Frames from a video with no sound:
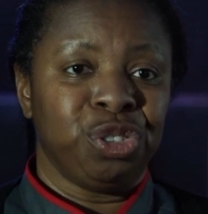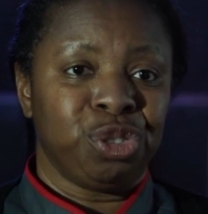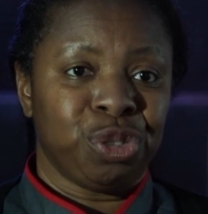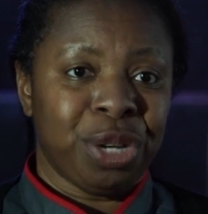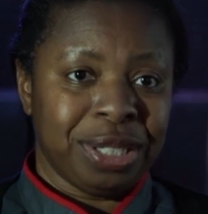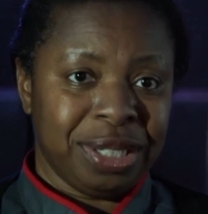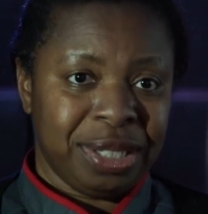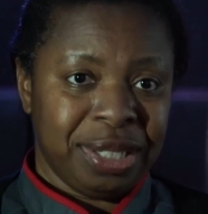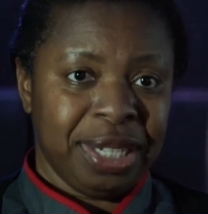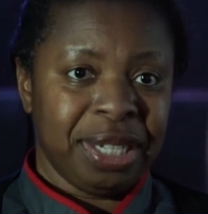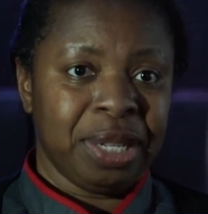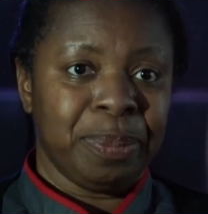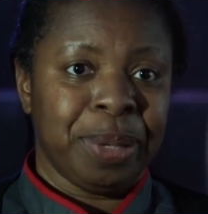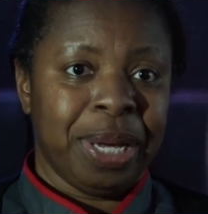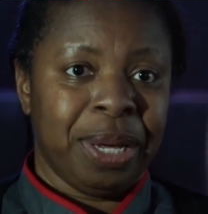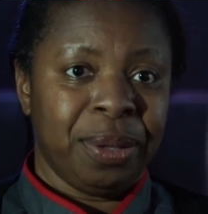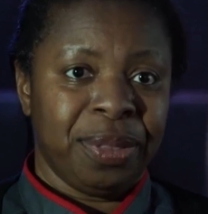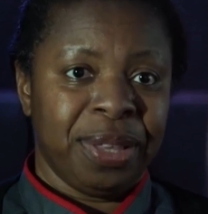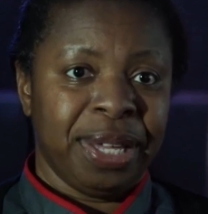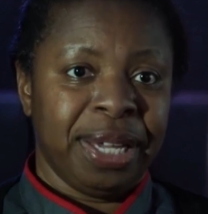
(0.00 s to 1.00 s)
drastic
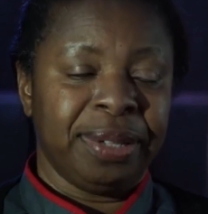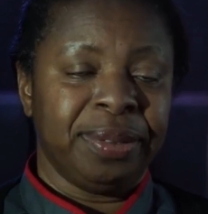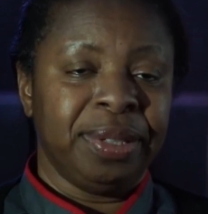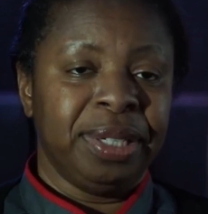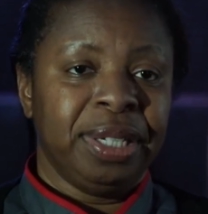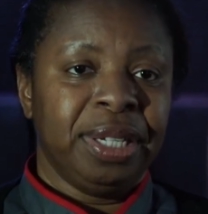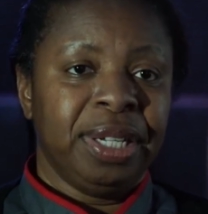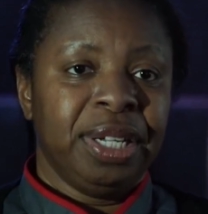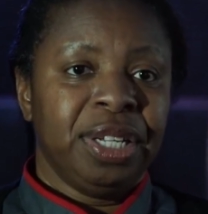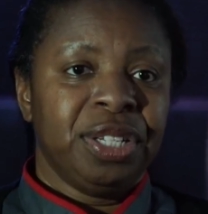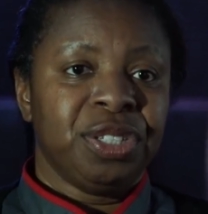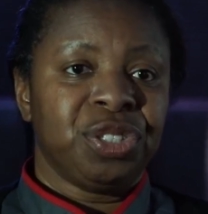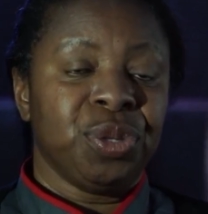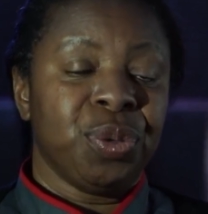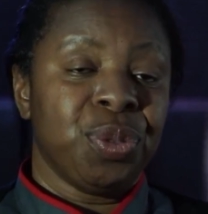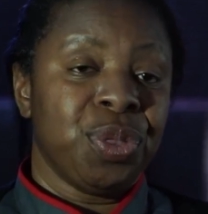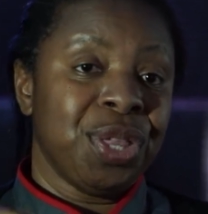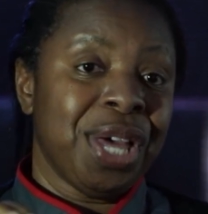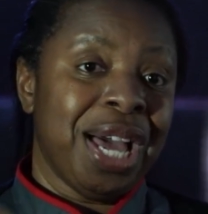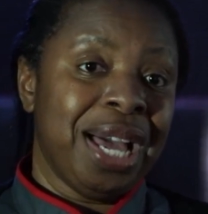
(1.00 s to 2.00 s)
about that. So
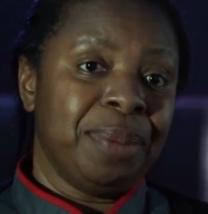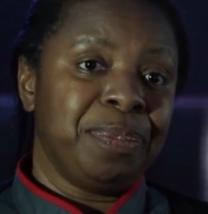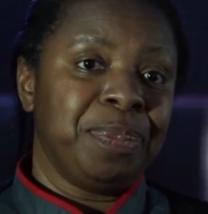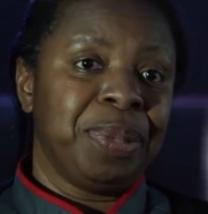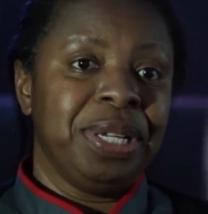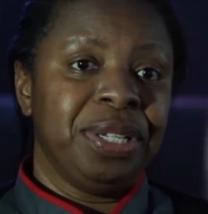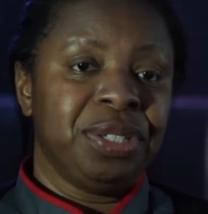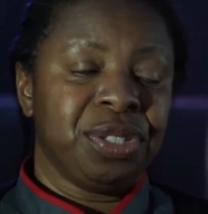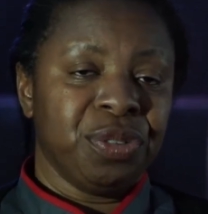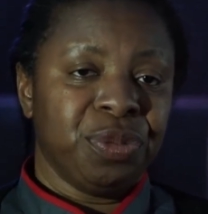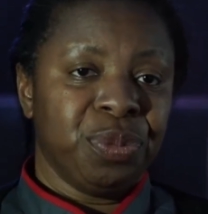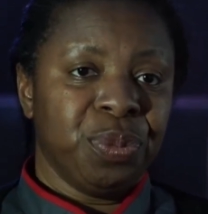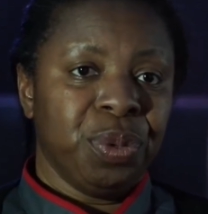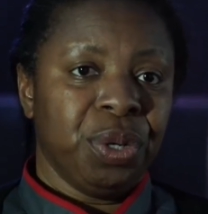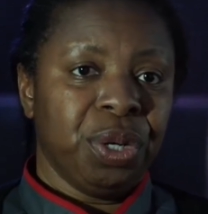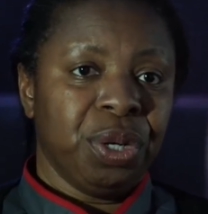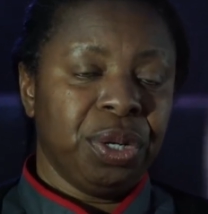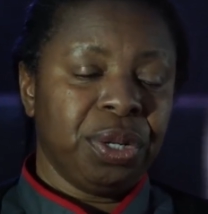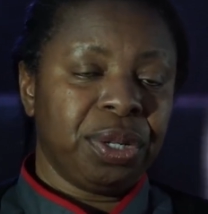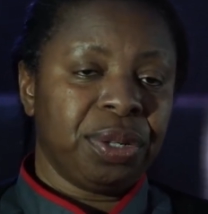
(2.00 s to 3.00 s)
that piece of
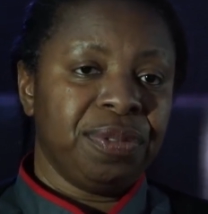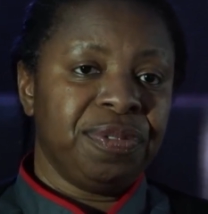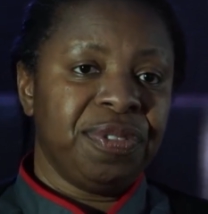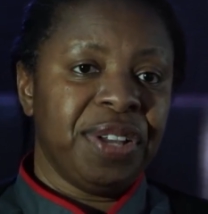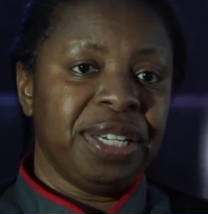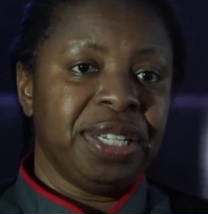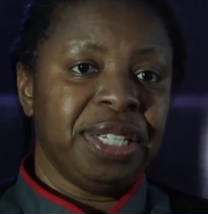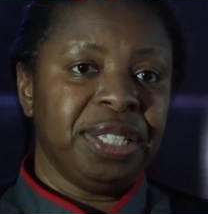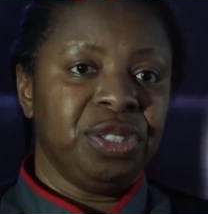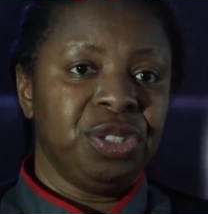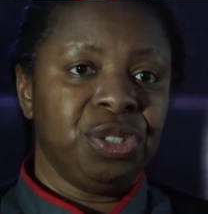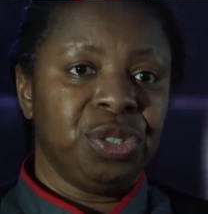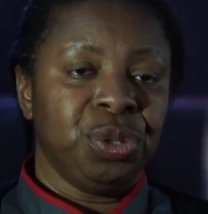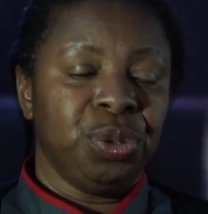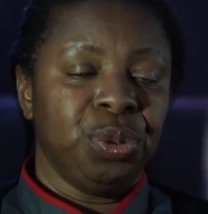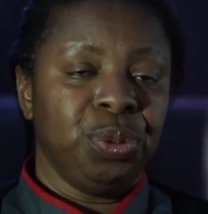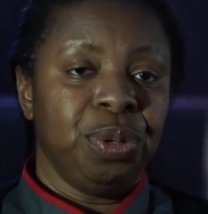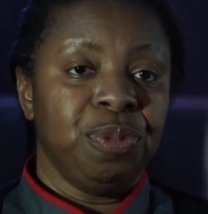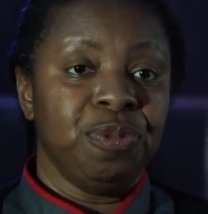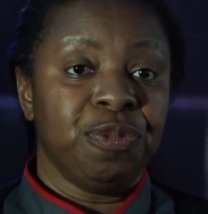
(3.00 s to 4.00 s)
work fed
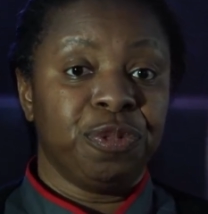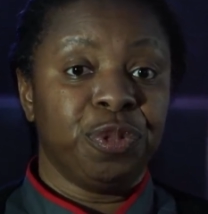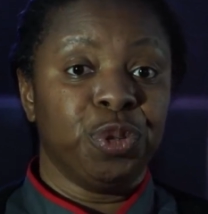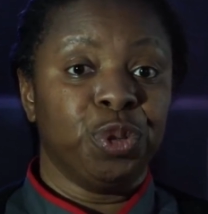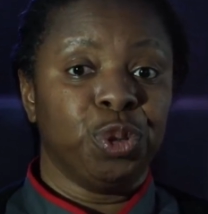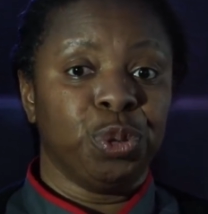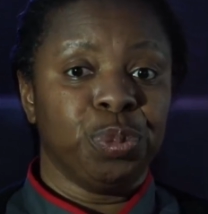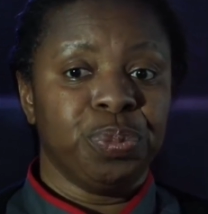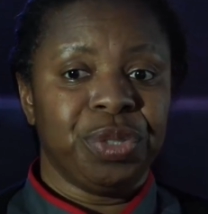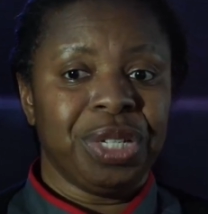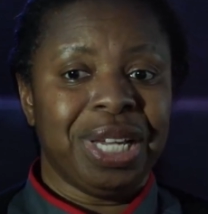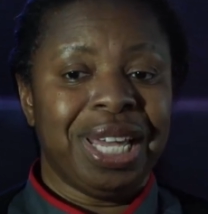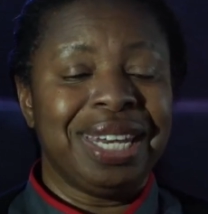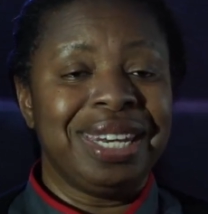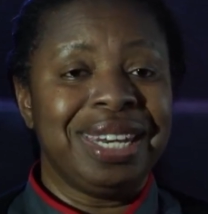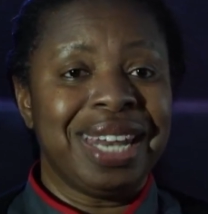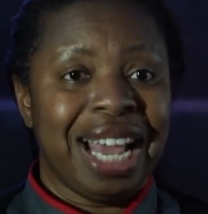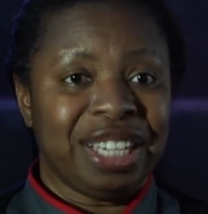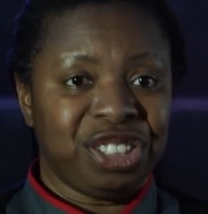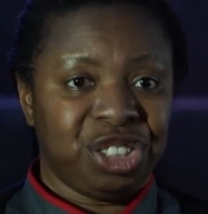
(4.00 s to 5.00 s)
into informed a
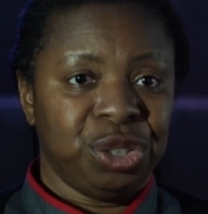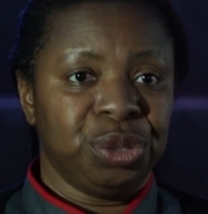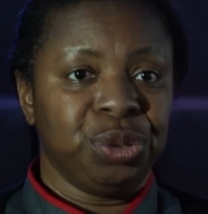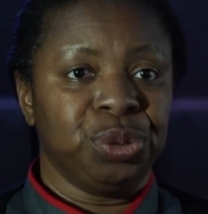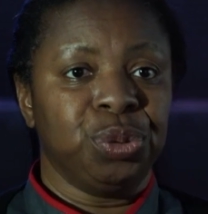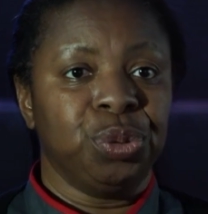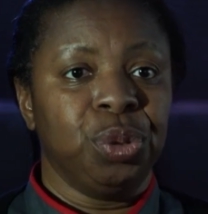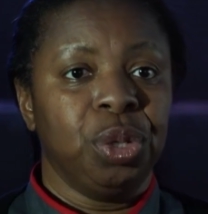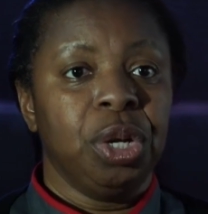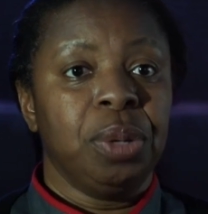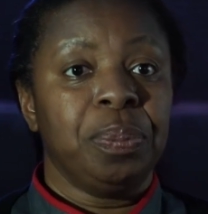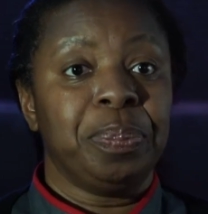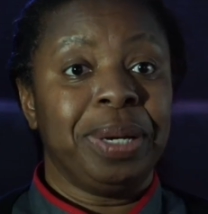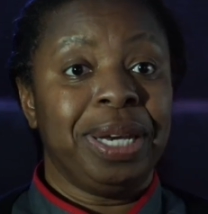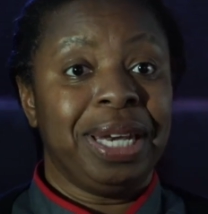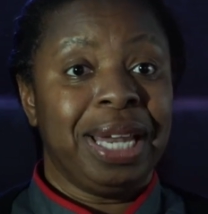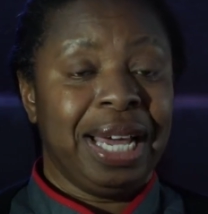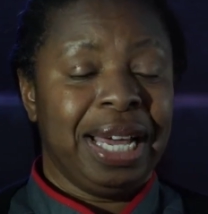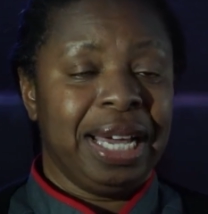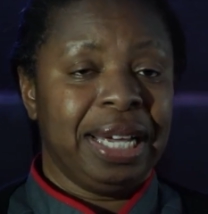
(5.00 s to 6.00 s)
national
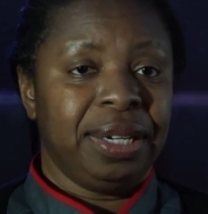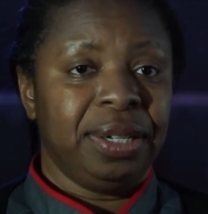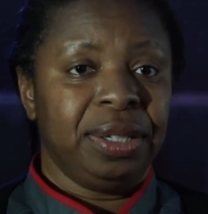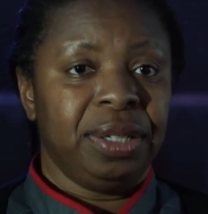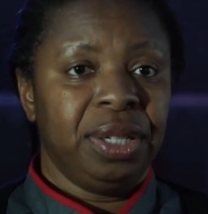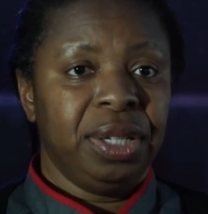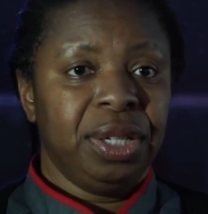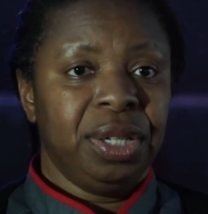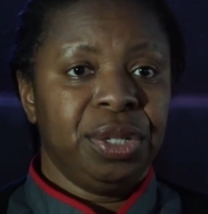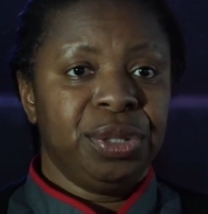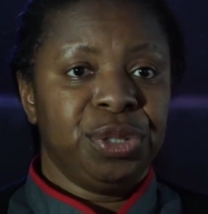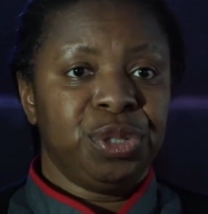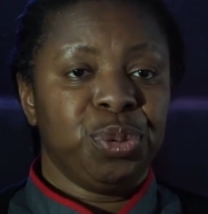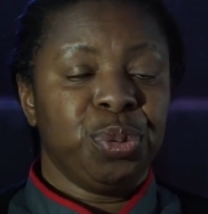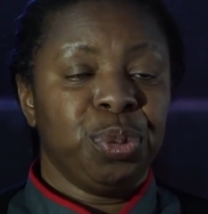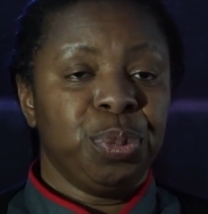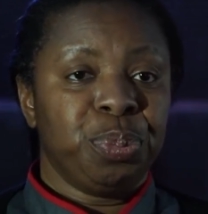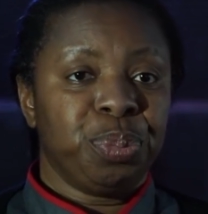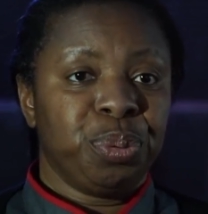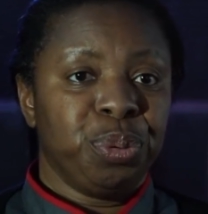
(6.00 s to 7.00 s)
plan to
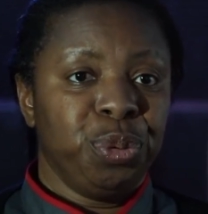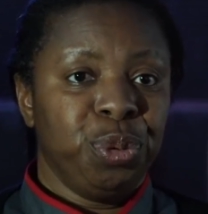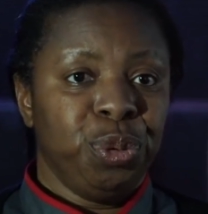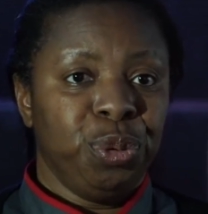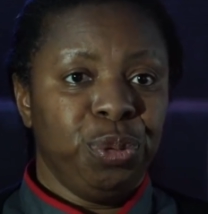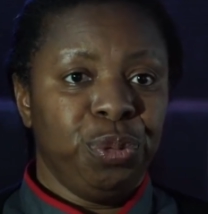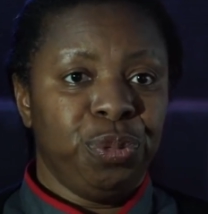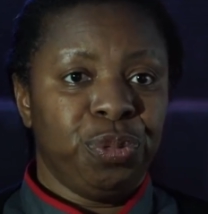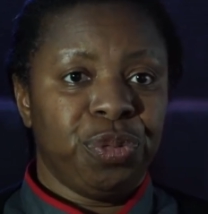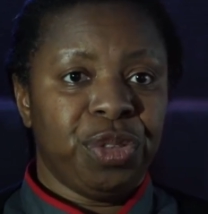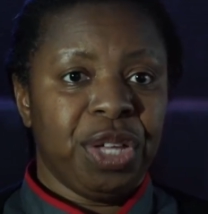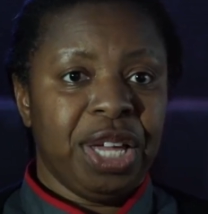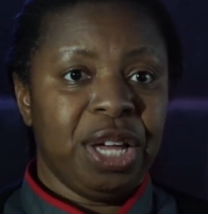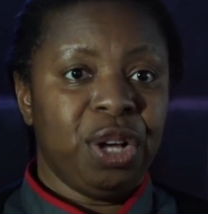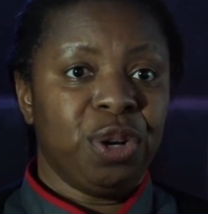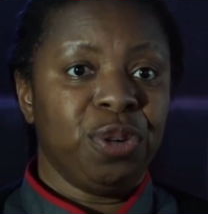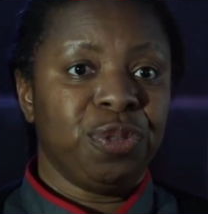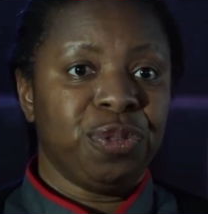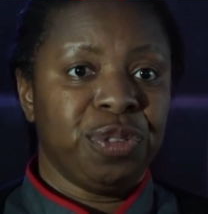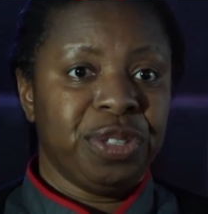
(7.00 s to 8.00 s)
improve the
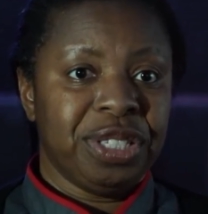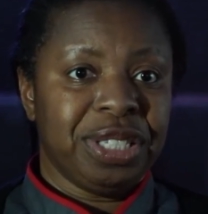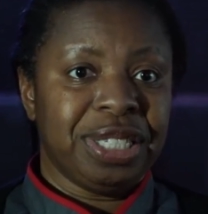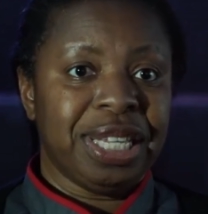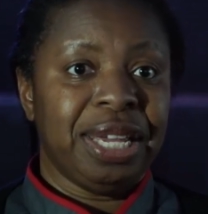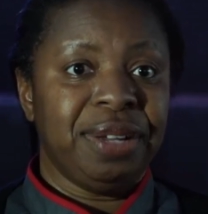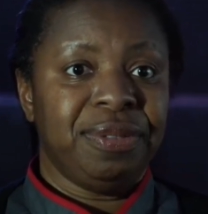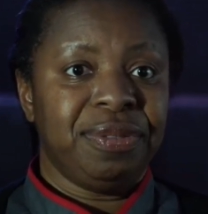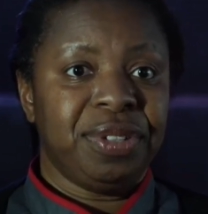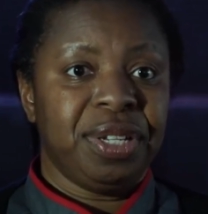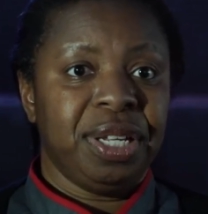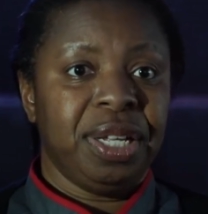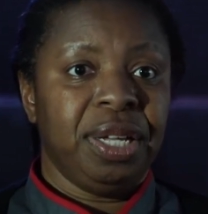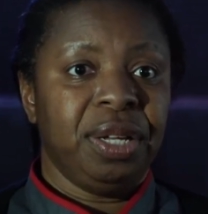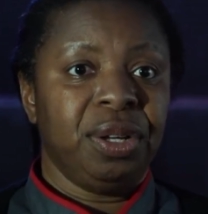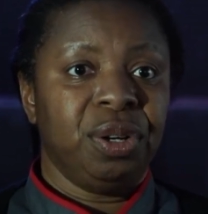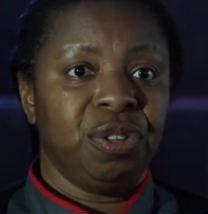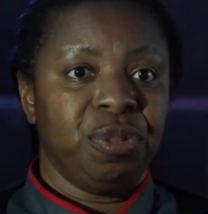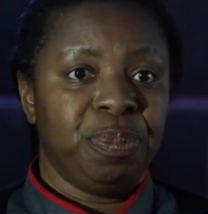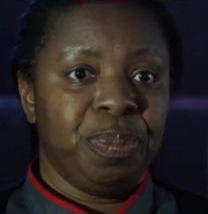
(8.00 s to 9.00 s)
health and safety
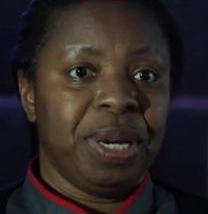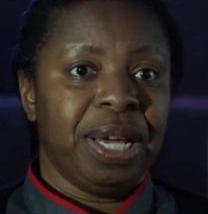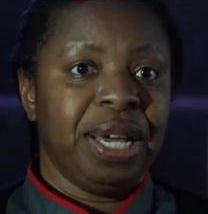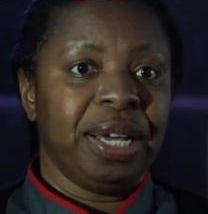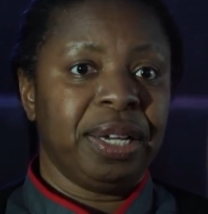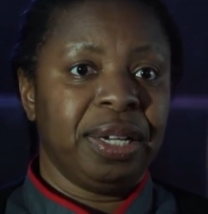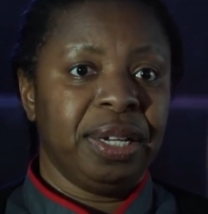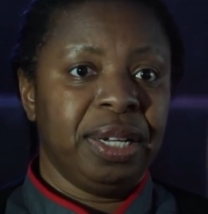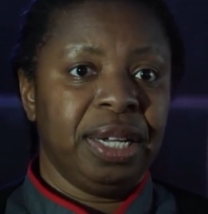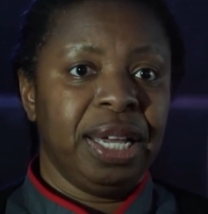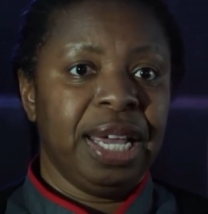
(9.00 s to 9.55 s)
of black,